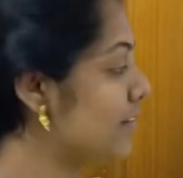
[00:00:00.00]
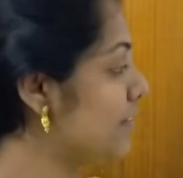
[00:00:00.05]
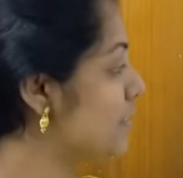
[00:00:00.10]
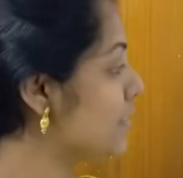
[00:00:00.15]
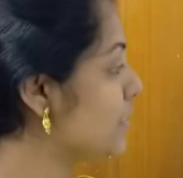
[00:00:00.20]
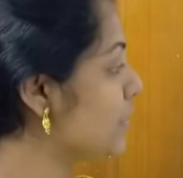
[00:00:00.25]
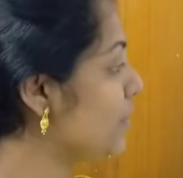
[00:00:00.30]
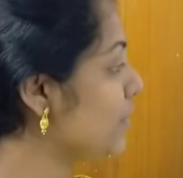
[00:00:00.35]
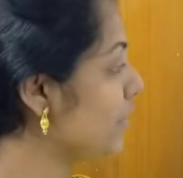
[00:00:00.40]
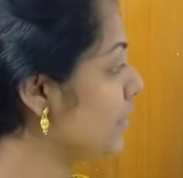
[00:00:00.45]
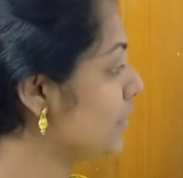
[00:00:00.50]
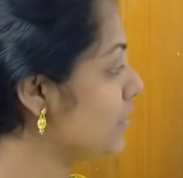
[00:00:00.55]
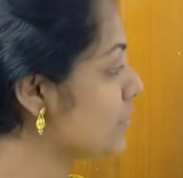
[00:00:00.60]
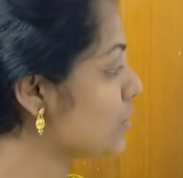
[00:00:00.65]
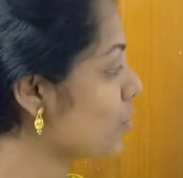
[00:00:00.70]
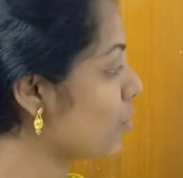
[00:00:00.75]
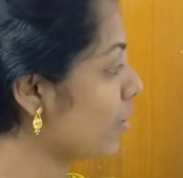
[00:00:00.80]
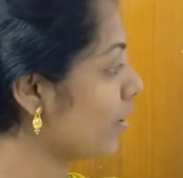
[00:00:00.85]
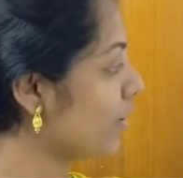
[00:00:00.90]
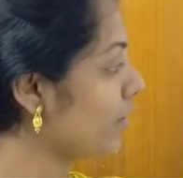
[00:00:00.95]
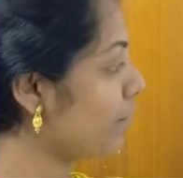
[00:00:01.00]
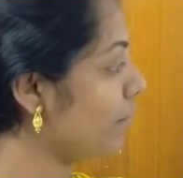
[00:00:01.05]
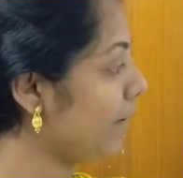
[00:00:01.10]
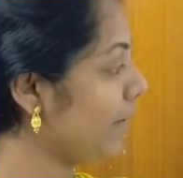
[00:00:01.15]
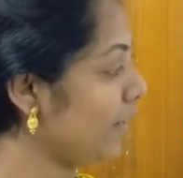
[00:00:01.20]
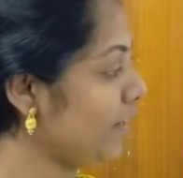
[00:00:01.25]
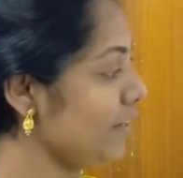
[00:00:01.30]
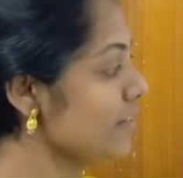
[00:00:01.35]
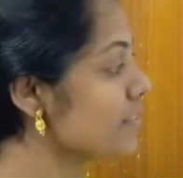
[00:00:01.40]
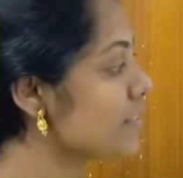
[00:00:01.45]
So it is
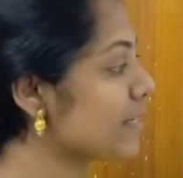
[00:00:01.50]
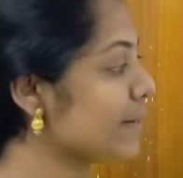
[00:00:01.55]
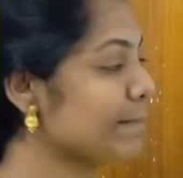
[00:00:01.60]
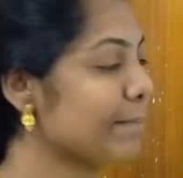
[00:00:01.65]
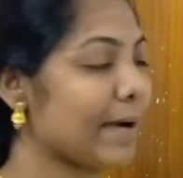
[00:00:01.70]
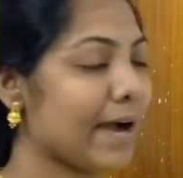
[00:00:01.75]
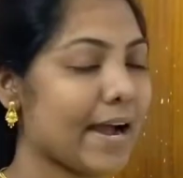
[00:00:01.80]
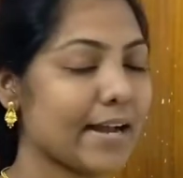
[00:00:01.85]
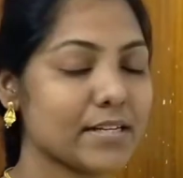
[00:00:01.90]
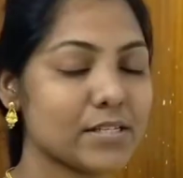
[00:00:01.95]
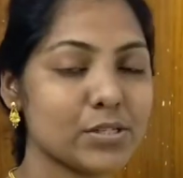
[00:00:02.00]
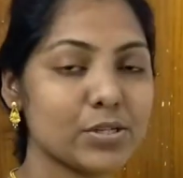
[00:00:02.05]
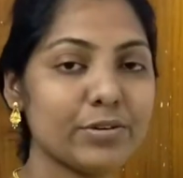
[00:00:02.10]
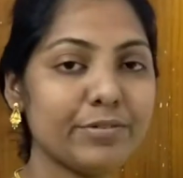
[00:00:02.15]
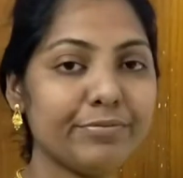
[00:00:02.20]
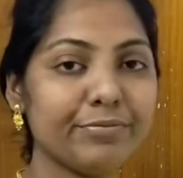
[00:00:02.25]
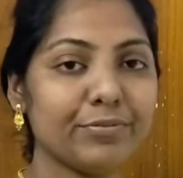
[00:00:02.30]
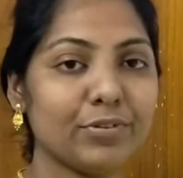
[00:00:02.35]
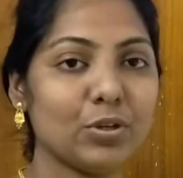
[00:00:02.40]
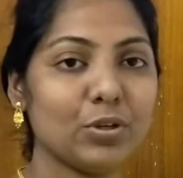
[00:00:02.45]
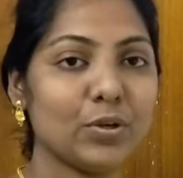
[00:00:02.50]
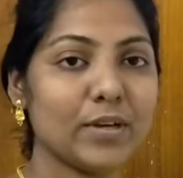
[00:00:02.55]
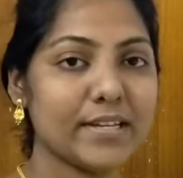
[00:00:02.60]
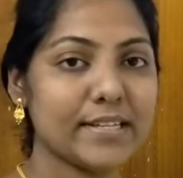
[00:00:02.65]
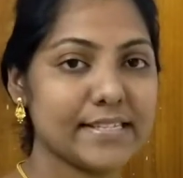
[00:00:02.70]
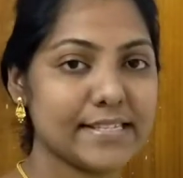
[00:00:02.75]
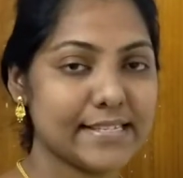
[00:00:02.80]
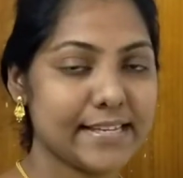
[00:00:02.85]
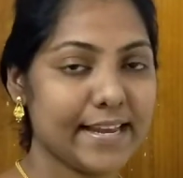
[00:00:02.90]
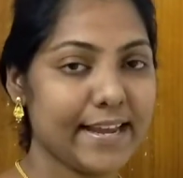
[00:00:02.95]
occupying some parts of
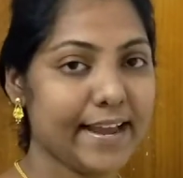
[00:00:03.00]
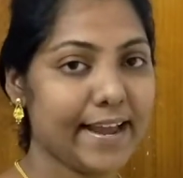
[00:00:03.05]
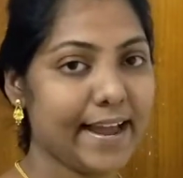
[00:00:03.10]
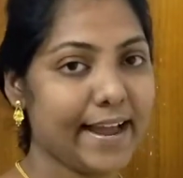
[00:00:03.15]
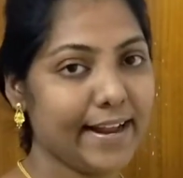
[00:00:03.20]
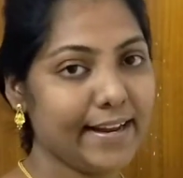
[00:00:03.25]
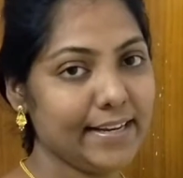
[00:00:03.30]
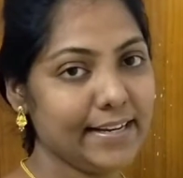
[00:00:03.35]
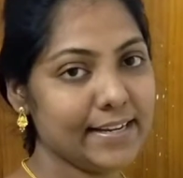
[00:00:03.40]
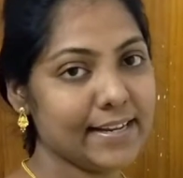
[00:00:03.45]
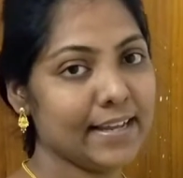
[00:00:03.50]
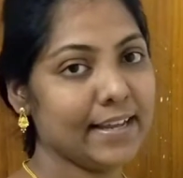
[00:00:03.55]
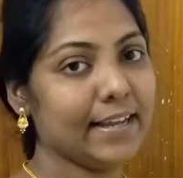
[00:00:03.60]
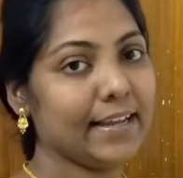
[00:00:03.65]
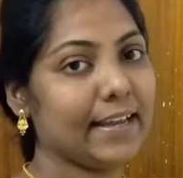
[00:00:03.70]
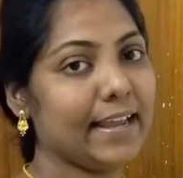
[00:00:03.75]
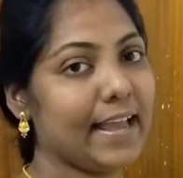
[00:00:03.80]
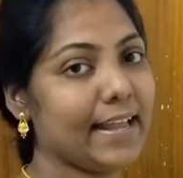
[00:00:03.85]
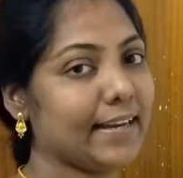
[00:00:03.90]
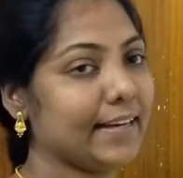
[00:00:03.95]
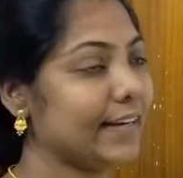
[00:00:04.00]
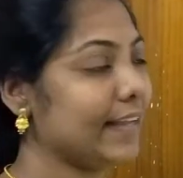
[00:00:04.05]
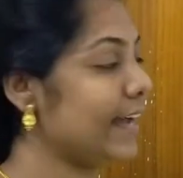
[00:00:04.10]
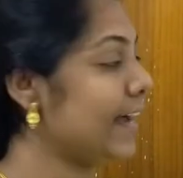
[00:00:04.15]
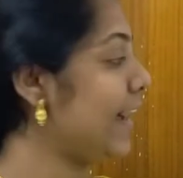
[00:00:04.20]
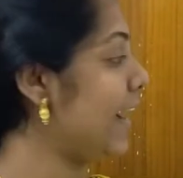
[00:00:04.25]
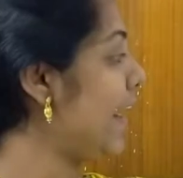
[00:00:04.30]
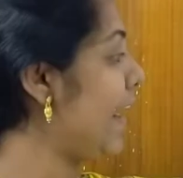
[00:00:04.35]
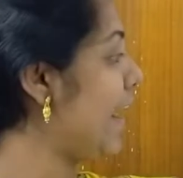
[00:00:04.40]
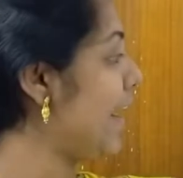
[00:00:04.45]
USA and
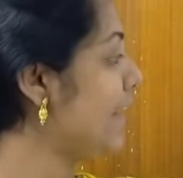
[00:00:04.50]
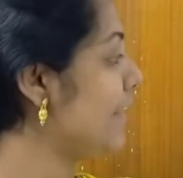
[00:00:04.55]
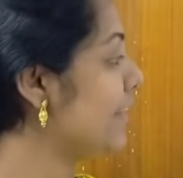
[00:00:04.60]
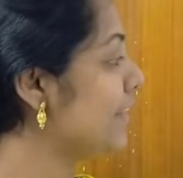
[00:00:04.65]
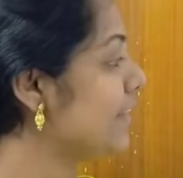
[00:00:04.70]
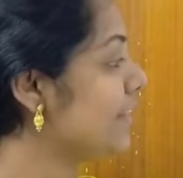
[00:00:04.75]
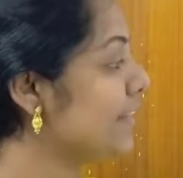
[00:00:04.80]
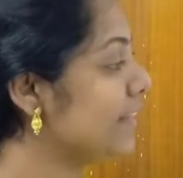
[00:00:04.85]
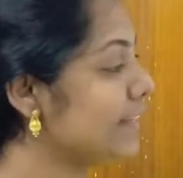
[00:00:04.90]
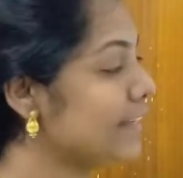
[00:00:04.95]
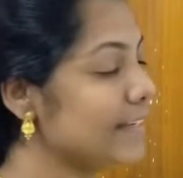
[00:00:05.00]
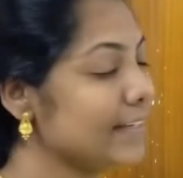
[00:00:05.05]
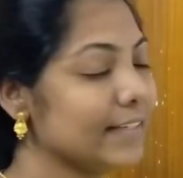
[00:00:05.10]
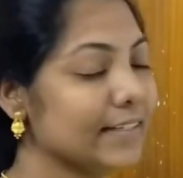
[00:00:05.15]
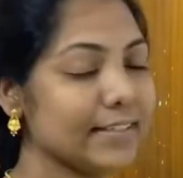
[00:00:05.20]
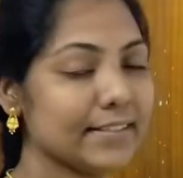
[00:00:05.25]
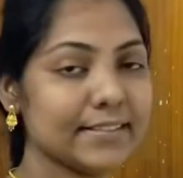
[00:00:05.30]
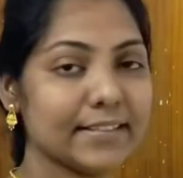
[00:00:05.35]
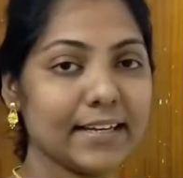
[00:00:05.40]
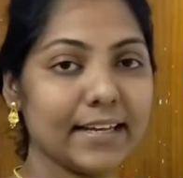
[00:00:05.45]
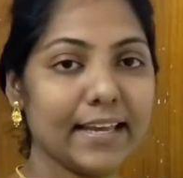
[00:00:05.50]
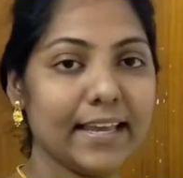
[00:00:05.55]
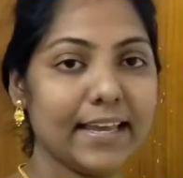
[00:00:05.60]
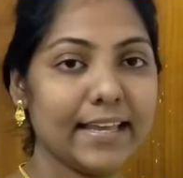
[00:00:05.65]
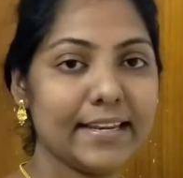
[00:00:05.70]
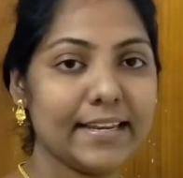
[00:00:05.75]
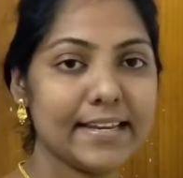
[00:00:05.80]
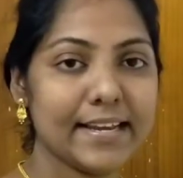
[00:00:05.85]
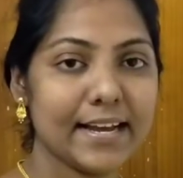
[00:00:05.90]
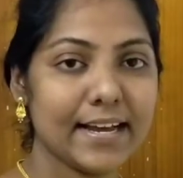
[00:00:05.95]
Canada, and here the
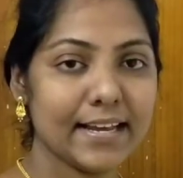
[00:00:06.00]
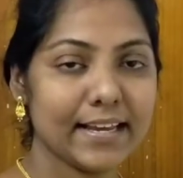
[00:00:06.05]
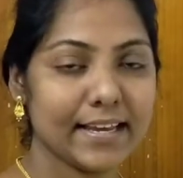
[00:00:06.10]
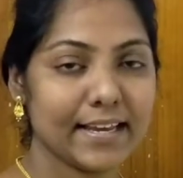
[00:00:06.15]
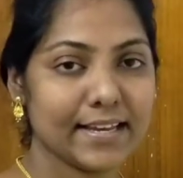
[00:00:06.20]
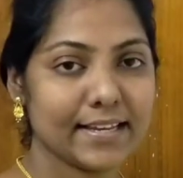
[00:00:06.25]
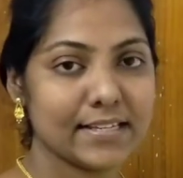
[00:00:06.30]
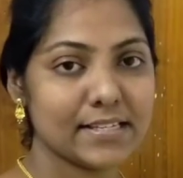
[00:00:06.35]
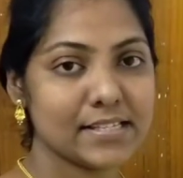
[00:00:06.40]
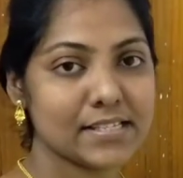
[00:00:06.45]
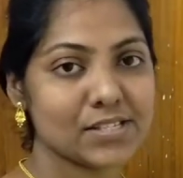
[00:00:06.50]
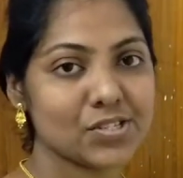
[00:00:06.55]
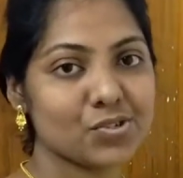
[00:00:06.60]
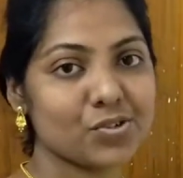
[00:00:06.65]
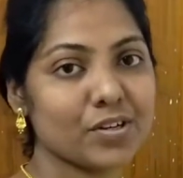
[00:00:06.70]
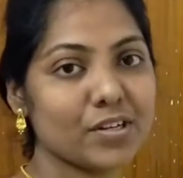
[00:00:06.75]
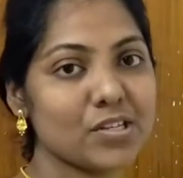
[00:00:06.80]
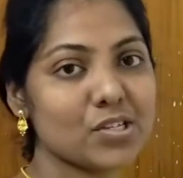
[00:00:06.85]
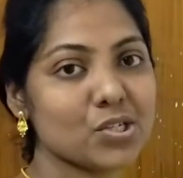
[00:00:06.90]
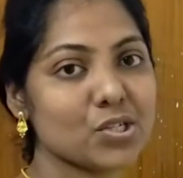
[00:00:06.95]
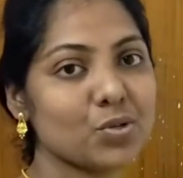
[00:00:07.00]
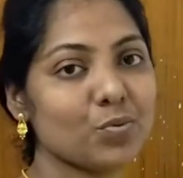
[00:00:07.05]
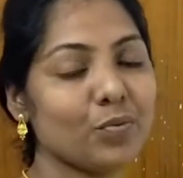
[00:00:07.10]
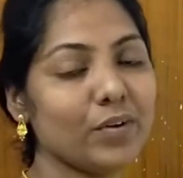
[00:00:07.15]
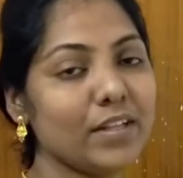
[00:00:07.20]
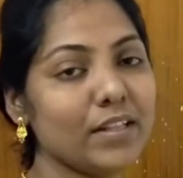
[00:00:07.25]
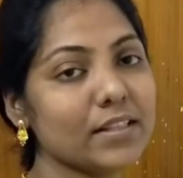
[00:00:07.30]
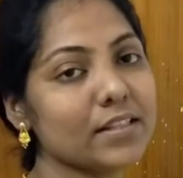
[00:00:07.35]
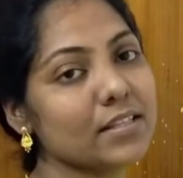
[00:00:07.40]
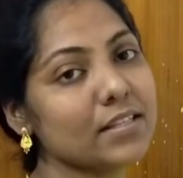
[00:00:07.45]
area is stretched
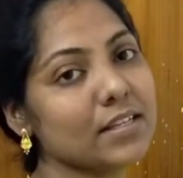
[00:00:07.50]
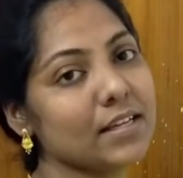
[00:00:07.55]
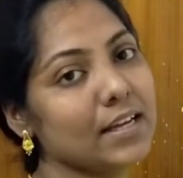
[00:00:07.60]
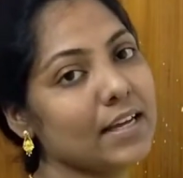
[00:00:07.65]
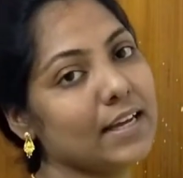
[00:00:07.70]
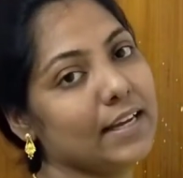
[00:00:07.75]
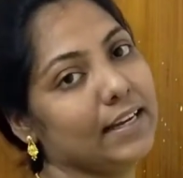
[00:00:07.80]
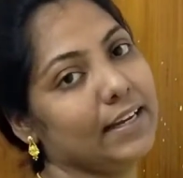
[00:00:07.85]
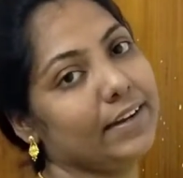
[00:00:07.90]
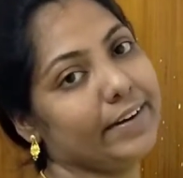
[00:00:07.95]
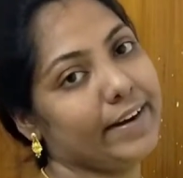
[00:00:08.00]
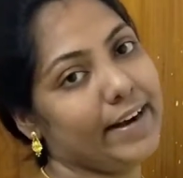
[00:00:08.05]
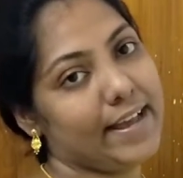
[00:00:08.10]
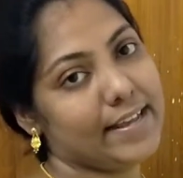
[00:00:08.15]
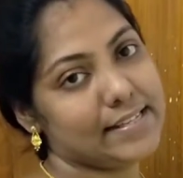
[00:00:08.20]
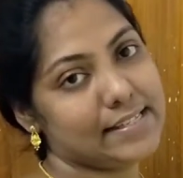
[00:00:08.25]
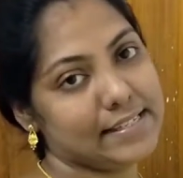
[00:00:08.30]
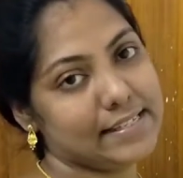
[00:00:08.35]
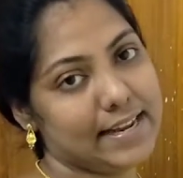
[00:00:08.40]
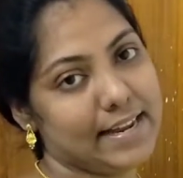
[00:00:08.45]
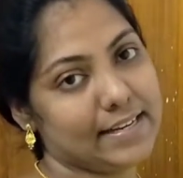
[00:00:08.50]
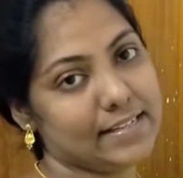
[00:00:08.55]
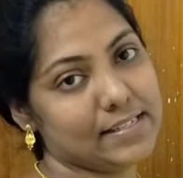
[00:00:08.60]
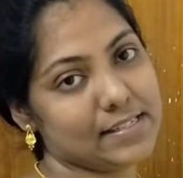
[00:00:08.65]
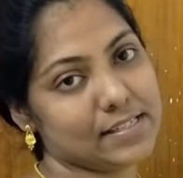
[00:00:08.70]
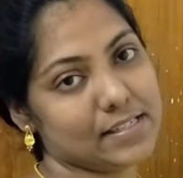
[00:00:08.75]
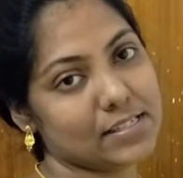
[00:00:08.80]
with grasslands.